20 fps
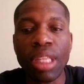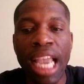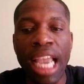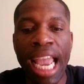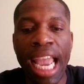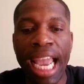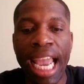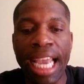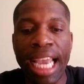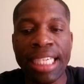
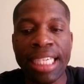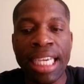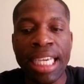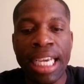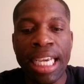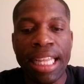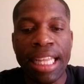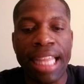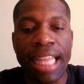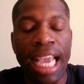And
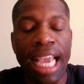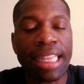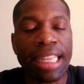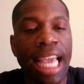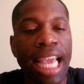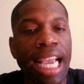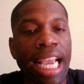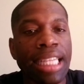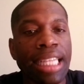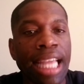
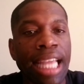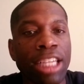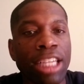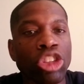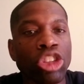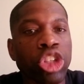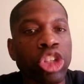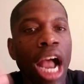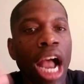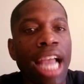they
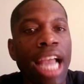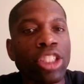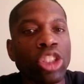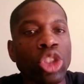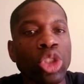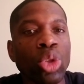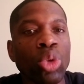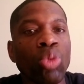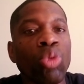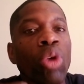tried
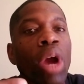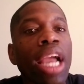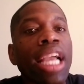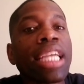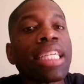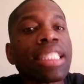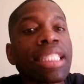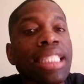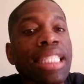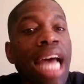to
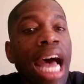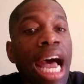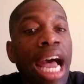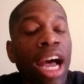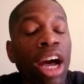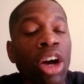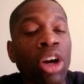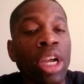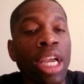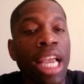
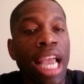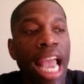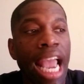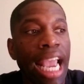reconcile